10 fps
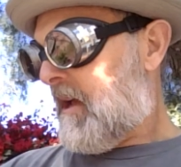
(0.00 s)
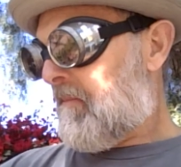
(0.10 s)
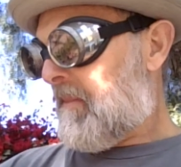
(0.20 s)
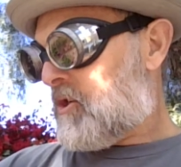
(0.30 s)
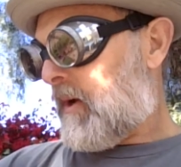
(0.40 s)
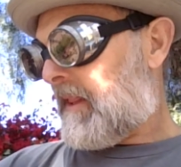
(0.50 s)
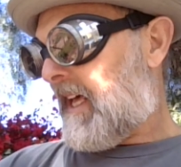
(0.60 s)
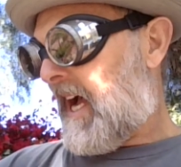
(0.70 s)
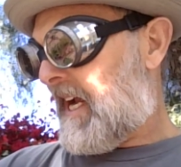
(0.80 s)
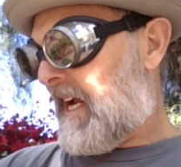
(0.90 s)
Meet you at the
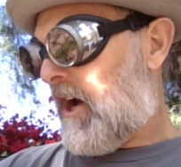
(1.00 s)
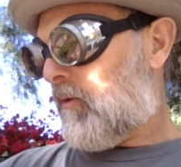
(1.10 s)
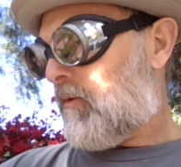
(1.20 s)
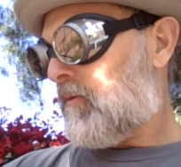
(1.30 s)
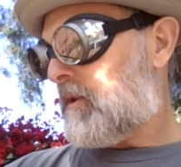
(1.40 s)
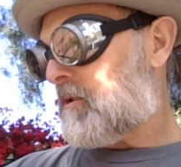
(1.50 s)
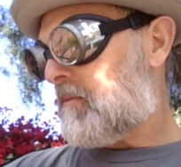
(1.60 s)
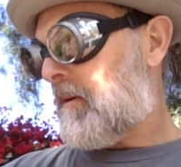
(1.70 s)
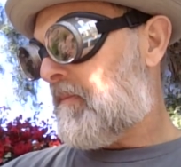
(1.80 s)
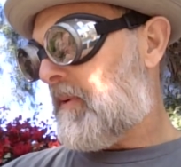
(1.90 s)
hideout,
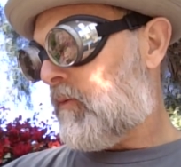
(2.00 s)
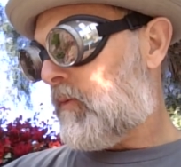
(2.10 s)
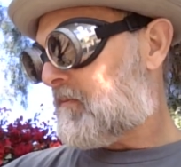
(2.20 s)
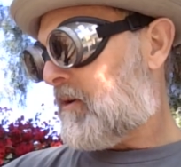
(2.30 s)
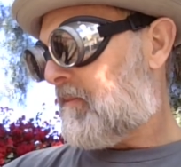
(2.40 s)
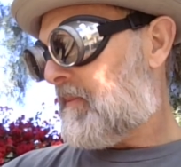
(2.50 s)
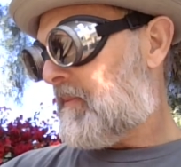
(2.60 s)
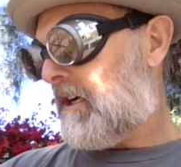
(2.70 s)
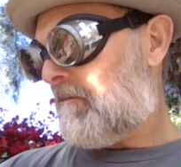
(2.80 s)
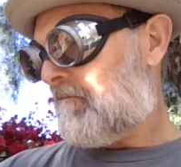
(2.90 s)
whispered
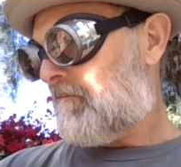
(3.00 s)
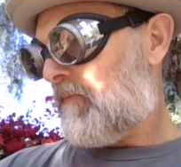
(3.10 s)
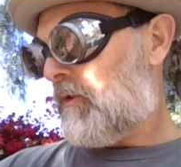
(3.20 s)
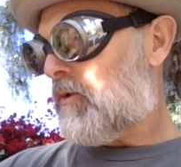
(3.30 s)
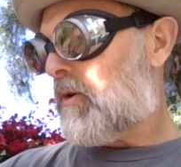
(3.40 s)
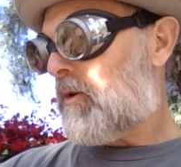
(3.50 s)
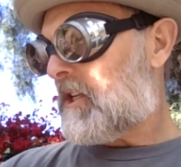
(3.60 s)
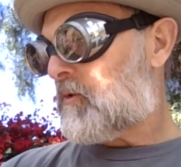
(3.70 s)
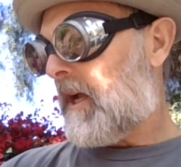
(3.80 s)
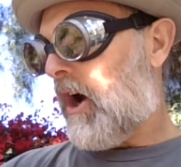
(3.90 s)
Peter. You go
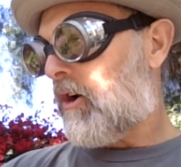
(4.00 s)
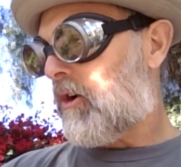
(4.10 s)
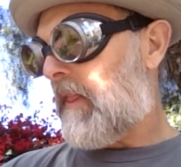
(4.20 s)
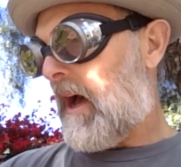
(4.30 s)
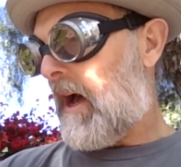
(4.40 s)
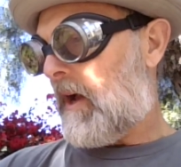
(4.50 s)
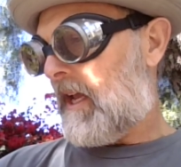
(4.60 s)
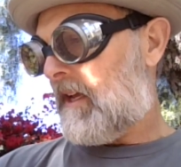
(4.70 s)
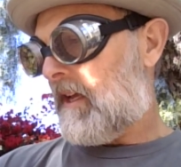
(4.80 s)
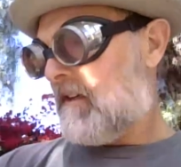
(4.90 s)
this way, I'll go that
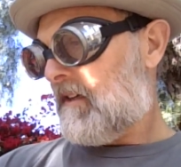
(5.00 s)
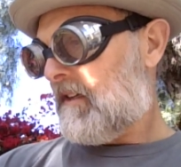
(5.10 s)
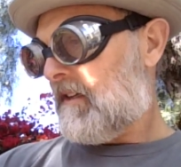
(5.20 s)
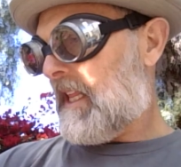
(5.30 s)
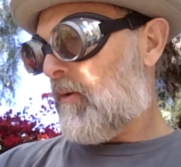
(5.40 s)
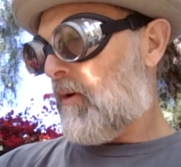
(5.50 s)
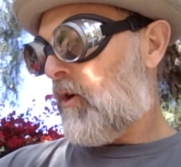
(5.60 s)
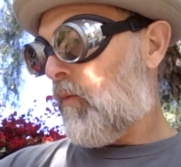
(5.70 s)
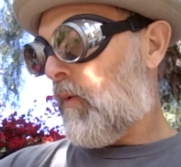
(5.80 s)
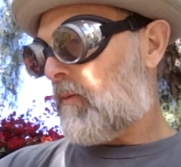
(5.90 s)
way. They won't
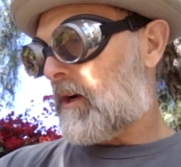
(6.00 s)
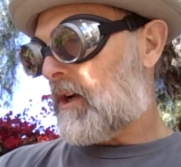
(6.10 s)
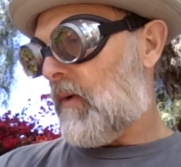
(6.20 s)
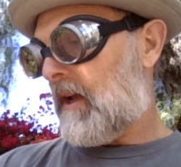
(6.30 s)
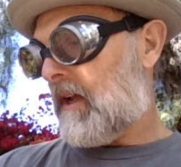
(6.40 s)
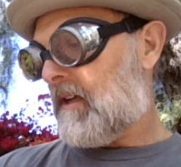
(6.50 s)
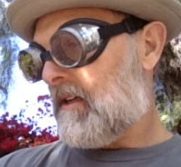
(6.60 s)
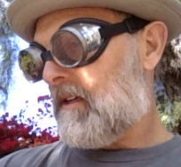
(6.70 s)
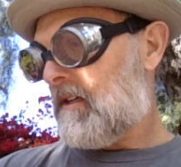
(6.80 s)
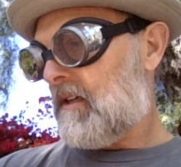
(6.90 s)
know where we're going.
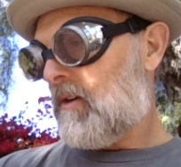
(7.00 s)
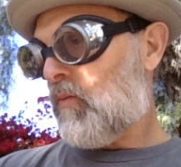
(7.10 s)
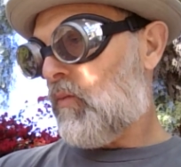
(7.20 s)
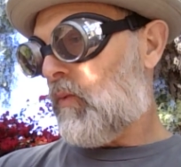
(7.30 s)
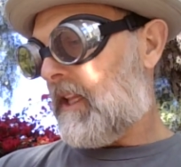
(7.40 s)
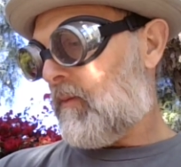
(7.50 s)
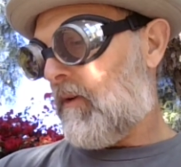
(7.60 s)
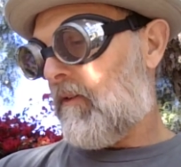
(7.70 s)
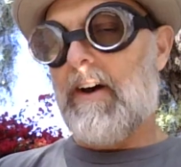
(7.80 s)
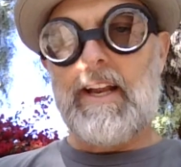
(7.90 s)
Willie
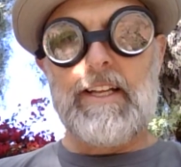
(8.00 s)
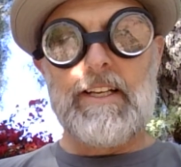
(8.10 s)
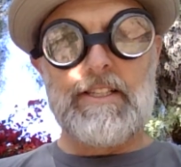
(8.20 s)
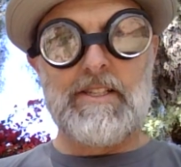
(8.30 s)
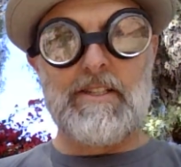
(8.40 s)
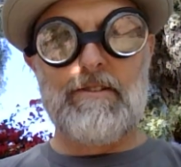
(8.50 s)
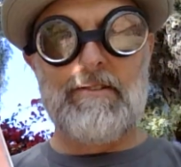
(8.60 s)
will find us.